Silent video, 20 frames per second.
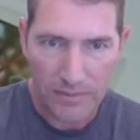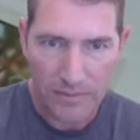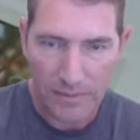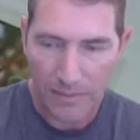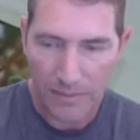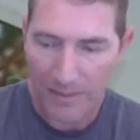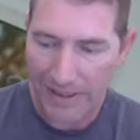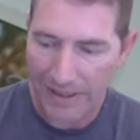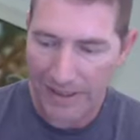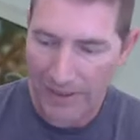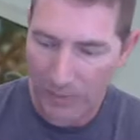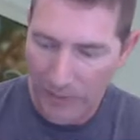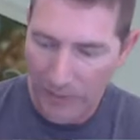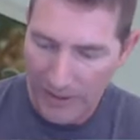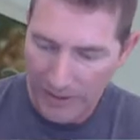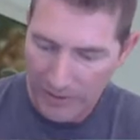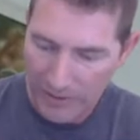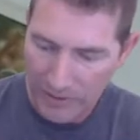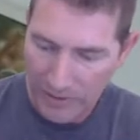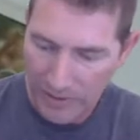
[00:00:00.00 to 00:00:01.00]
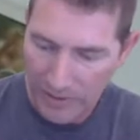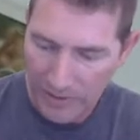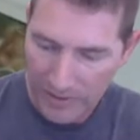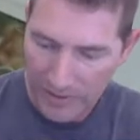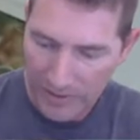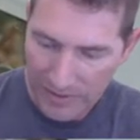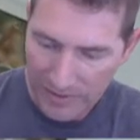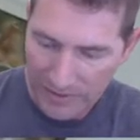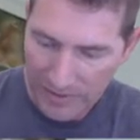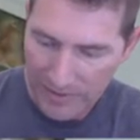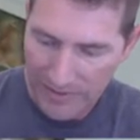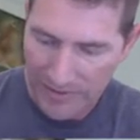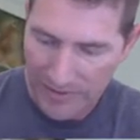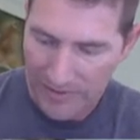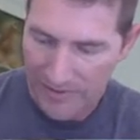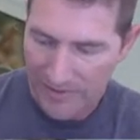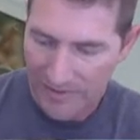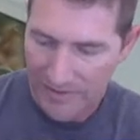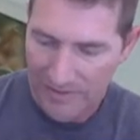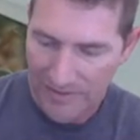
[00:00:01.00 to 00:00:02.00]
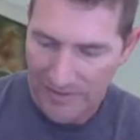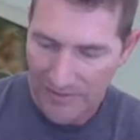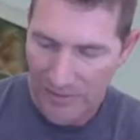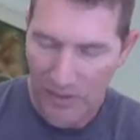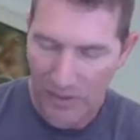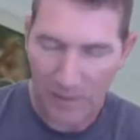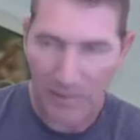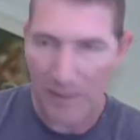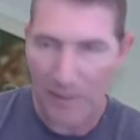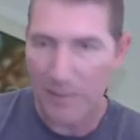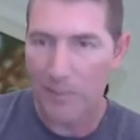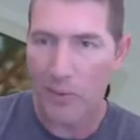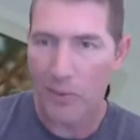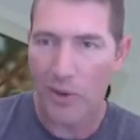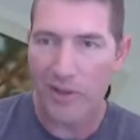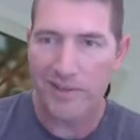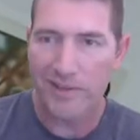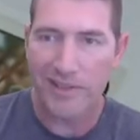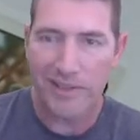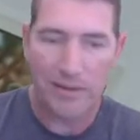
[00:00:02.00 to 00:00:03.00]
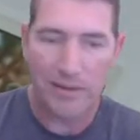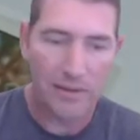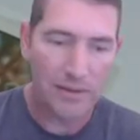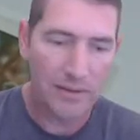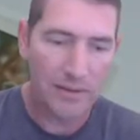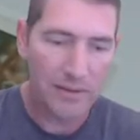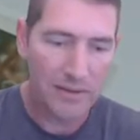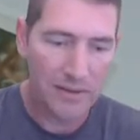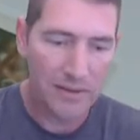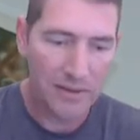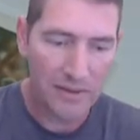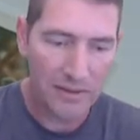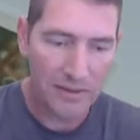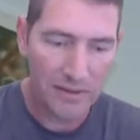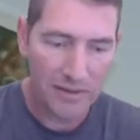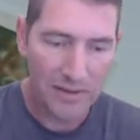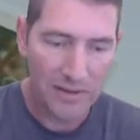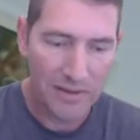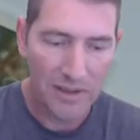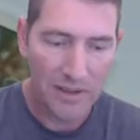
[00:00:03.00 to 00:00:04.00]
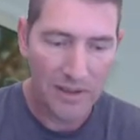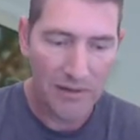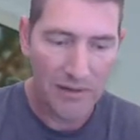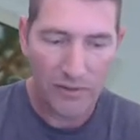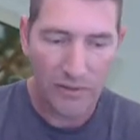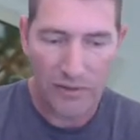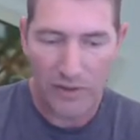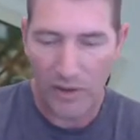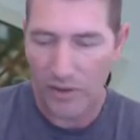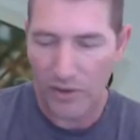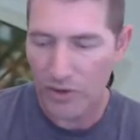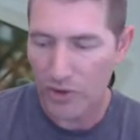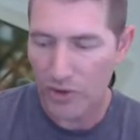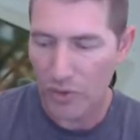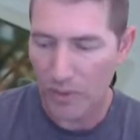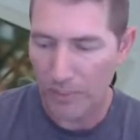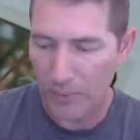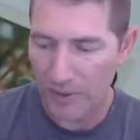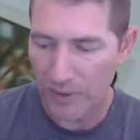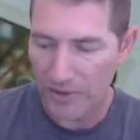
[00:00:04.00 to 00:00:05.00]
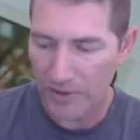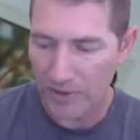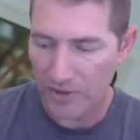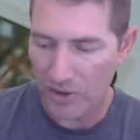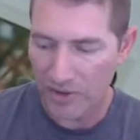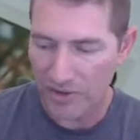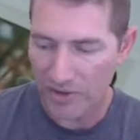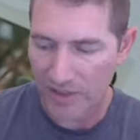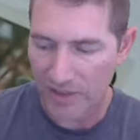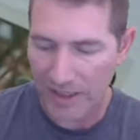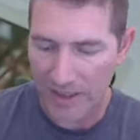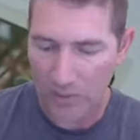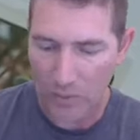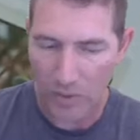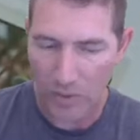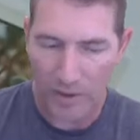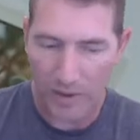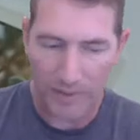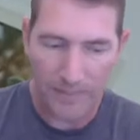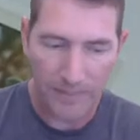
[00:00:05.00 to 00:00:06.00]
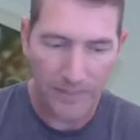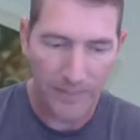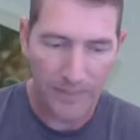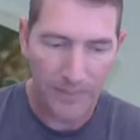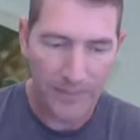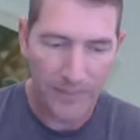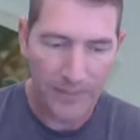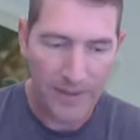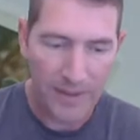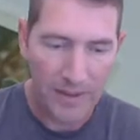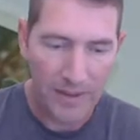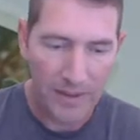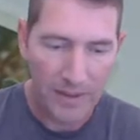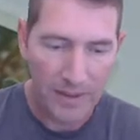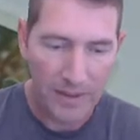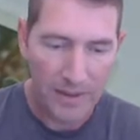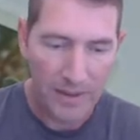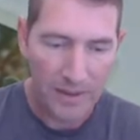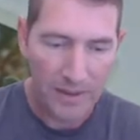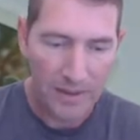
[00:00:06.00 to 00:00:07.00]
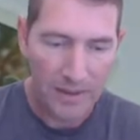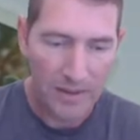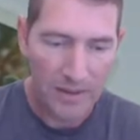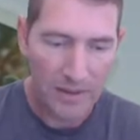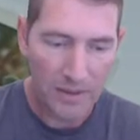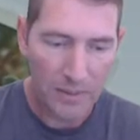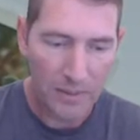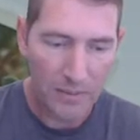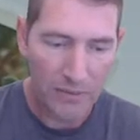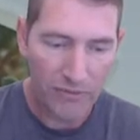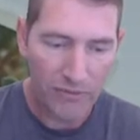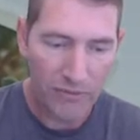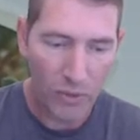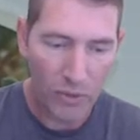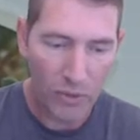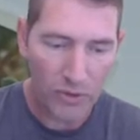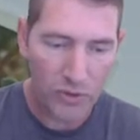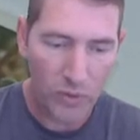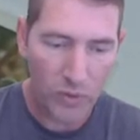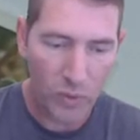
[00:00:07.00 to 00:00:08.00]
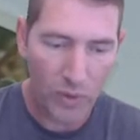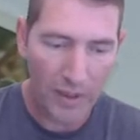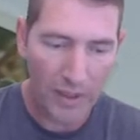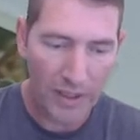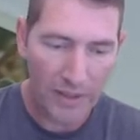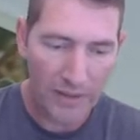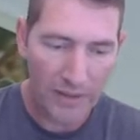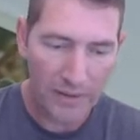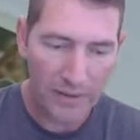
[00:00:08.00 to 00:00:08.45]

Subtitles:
I'm not going to read it to you. You can maybe pause it, you know. Another short print, there's our second one. Number 420.